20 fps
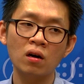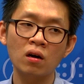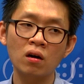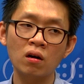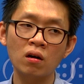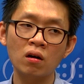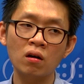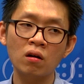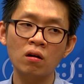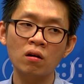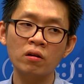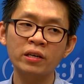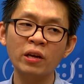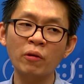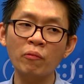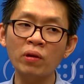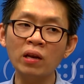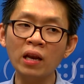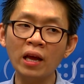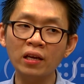
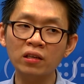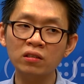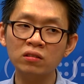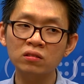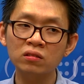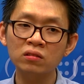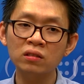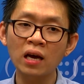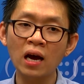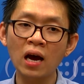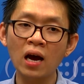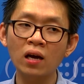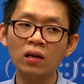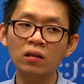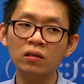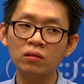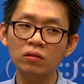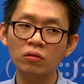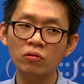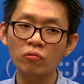The village that